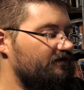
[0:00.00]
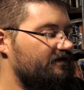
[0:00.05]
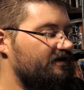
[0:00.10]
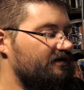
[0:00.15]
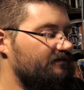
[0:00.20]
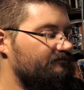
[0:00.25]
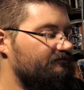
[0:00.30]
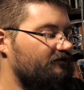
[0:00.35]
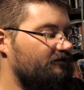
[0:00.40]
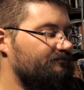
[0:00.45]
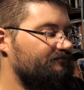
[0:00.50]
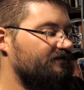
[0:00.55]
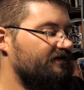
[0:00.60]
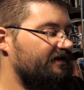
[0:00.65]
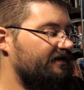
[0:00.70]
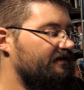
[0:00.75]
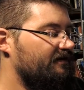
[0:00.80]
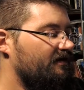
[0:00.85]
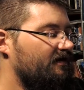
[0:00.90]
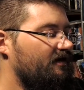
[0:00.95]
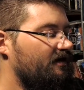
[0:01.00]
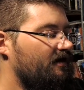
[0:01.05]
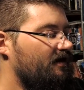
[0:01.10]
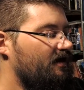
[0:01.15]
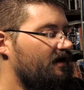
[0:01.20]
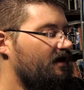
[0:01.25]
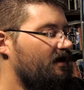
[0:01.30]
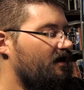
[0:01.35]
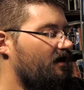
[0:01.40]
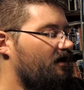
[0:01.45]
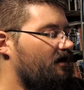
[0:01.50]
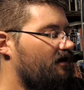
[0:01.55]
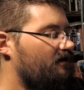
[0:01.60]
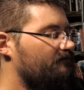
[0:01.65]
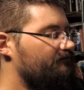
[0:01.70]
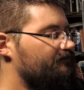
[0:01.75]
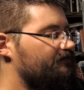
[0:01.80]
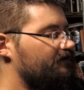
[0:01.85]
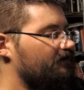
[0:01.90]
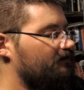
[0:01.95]
working properly.
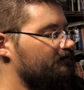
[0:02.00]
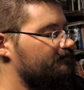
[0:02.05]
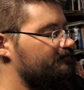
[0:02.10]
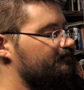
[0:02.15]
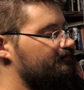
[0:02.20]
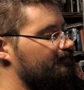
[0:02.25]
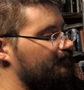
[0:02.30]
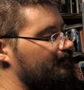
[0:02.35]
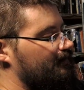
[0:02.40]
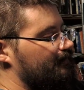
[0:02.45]
I've got